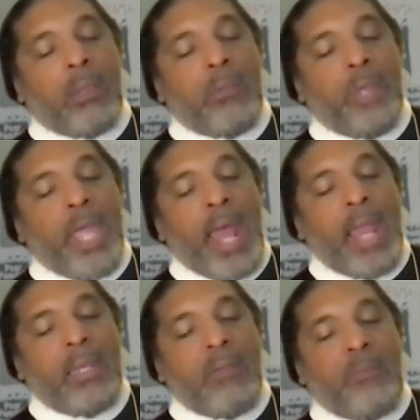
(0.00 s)
the
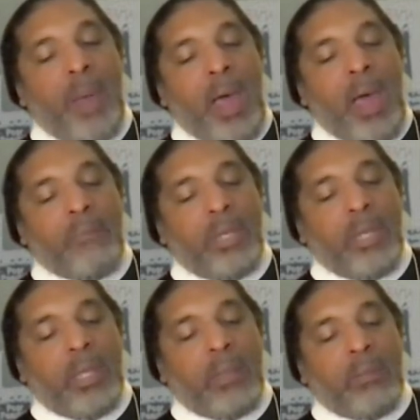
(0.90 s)
reality of
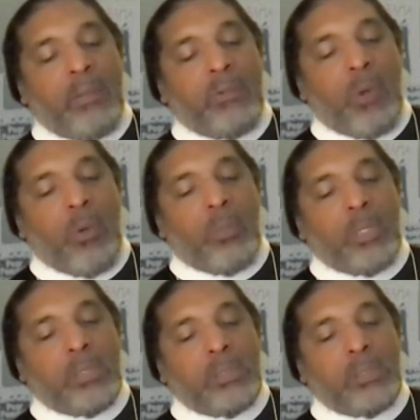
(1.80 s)
poverty in this moment,